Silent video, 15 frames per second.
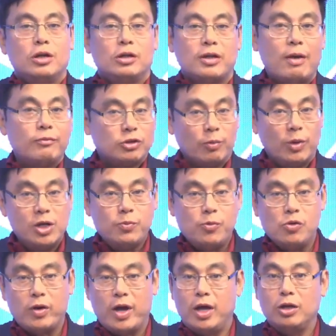Times of
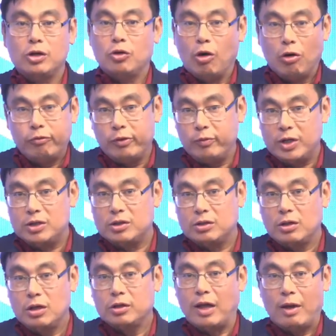Manipur and Coffee with
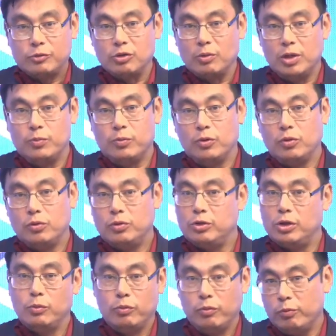Times of Manipur.
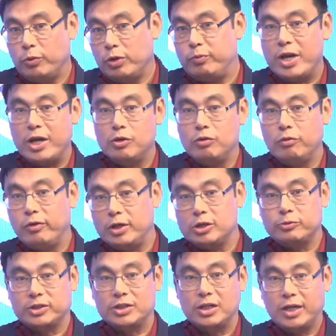Then we bring you very
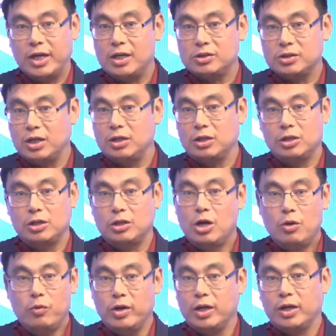special guests and uh,
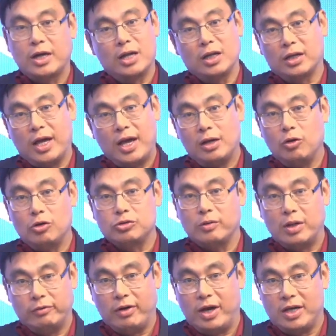we can get lots of
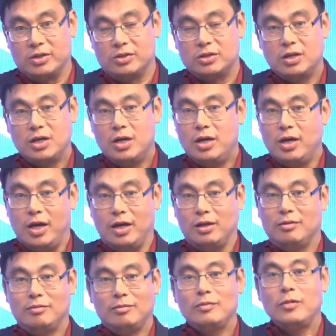advice.
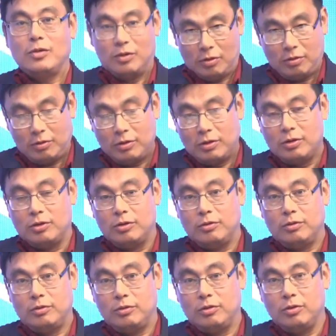
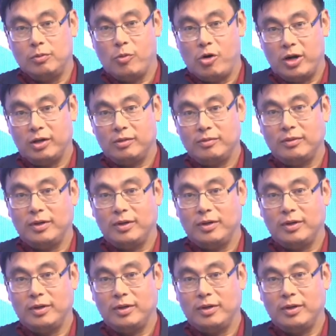And good morning.